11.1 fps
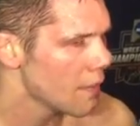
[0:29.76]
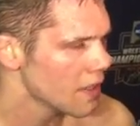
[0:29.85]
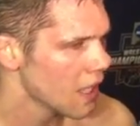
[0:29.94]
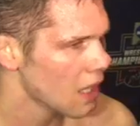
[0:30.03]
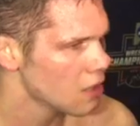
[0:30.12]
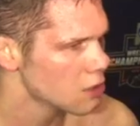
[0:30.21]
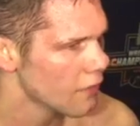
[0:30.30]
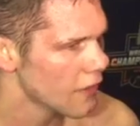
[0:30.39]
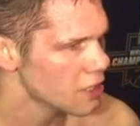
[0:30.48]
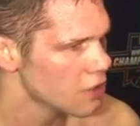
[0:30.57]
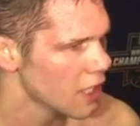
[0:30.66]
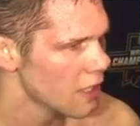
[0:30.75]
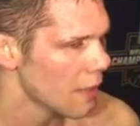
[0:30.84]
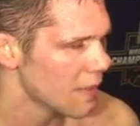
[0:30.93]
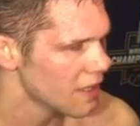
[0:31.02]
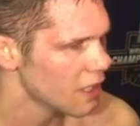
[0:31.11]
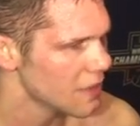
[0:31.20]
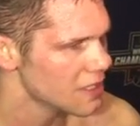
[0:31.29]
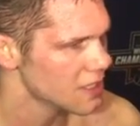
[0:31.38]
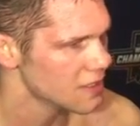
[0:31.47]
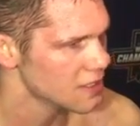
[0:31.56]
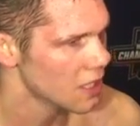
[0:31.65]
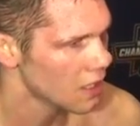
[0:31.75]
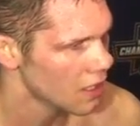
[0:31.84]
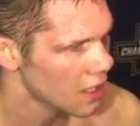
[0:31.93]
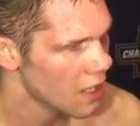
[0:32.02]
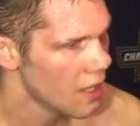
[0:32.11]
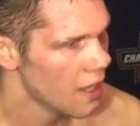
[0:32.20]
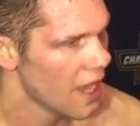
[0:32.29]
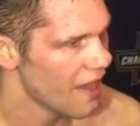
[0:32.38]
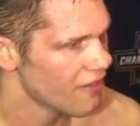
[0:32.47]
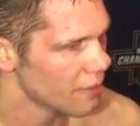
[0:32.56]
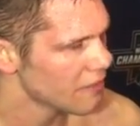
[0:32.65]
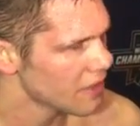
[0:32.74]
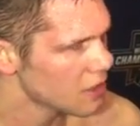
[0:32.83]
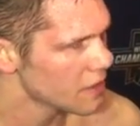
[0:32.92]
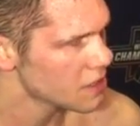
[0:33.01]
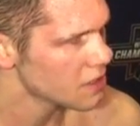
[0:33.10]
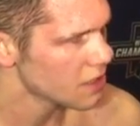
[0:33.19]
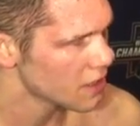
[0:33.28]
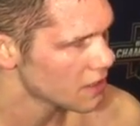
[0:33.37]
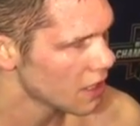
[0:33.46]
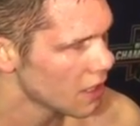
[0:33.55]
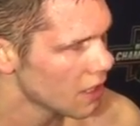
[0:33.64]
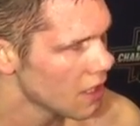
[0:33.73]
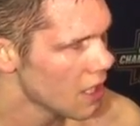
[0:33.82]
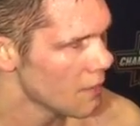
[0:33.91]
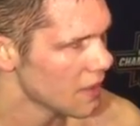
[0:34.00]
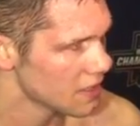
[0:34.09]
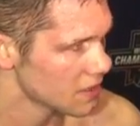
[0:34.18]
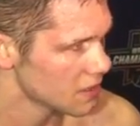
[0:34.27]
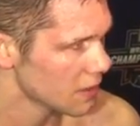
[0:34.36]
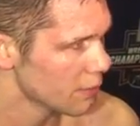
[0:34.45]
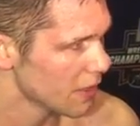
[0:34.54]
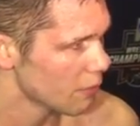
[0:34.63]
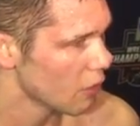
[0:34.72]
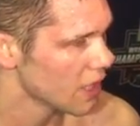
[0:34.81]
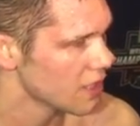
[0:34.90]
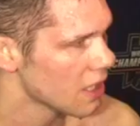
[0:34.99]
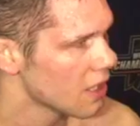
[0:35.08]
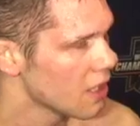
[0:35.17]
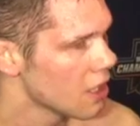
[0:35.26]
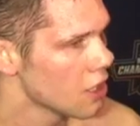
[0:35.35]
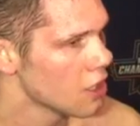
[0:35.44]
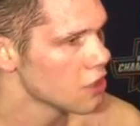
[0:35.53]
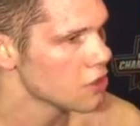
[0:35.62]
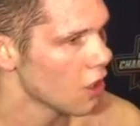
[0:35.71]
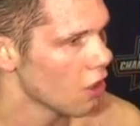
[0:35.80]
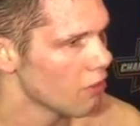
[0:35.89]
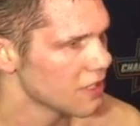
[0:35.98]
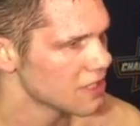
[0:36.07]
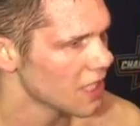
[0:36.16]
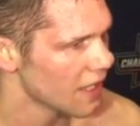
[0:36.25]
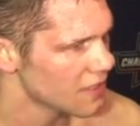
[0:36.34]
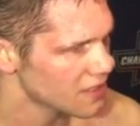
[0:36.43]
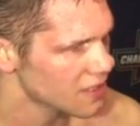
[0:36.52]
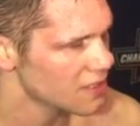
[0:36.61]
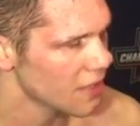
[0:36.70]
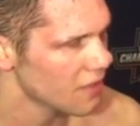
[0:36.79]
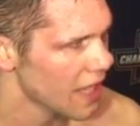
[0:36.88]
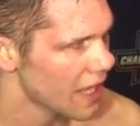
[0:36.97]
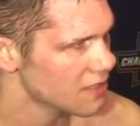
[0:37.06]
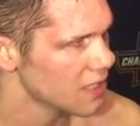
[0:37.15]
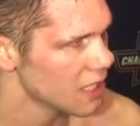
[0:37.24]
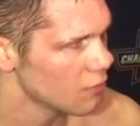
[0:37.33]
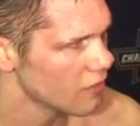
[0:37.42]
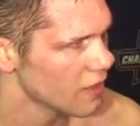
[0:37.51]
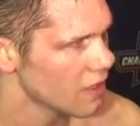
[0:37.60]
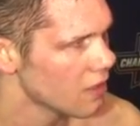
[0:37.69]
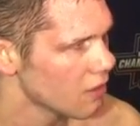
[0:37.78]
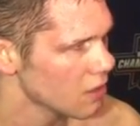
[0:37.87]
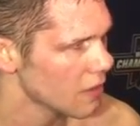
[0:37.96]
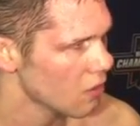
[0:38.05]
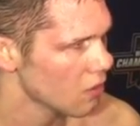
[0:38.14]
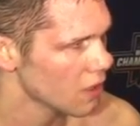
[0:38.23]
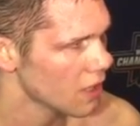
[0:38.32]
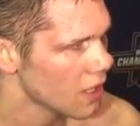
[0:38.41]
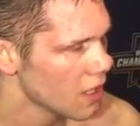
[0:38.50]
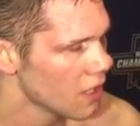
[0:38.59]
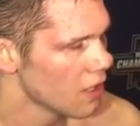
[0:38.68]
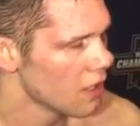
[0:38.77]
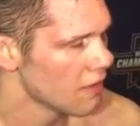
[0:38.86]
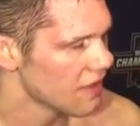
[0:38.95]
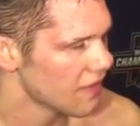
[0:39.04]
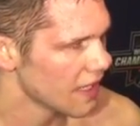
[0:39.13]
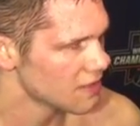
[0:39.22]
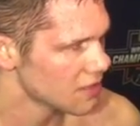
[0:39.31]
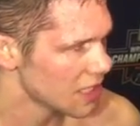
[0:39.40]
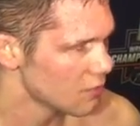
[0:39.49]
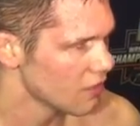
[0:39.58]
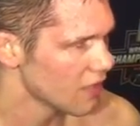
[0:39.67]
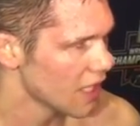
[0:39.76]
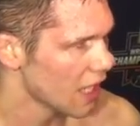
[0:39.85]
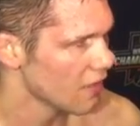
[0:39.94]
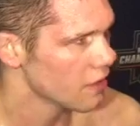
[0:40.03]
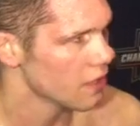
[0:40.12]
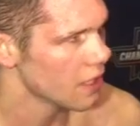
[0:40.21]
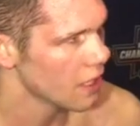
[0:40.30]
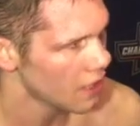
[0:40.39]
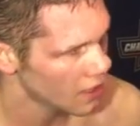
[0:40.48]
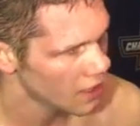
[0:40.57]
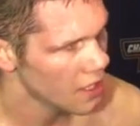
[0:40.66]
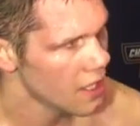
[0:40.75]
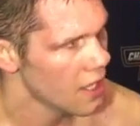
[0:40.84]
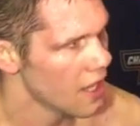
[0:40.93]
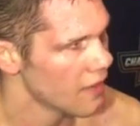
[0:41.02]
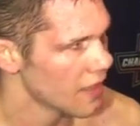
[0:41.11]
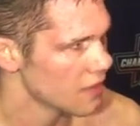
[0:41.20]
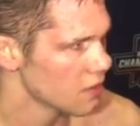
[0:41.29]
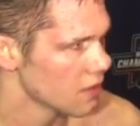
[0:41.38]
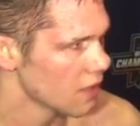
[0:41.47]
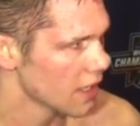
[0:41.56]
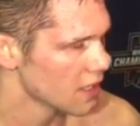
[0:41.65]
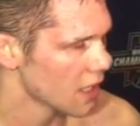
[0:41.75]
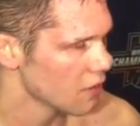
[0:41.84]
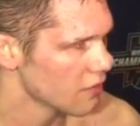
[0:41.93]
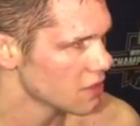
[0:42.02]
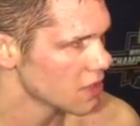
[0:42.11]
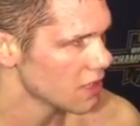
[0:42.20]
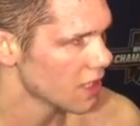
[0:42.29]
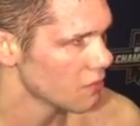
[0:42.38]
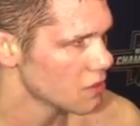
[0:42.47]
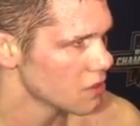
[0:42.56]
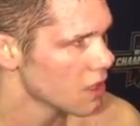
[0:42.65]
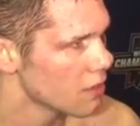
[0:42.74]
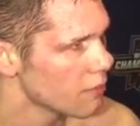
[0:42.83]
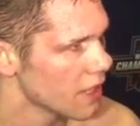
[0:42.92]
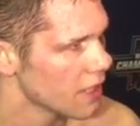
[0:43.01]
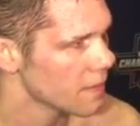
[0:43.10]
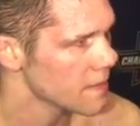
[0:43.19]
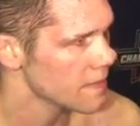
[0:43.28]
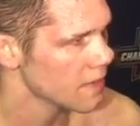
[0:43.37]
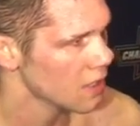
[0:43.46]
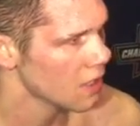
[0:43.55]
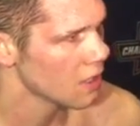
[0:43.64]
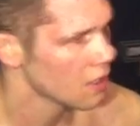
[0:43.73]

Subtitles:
I mean, a little bit just because I haven't been doing too much this year, and it's a big point. So I just had to stay relaxed, keep moving with my corner. Advice is keep moving, get after it. And then that's right now, I got the reversal at the end, which is big.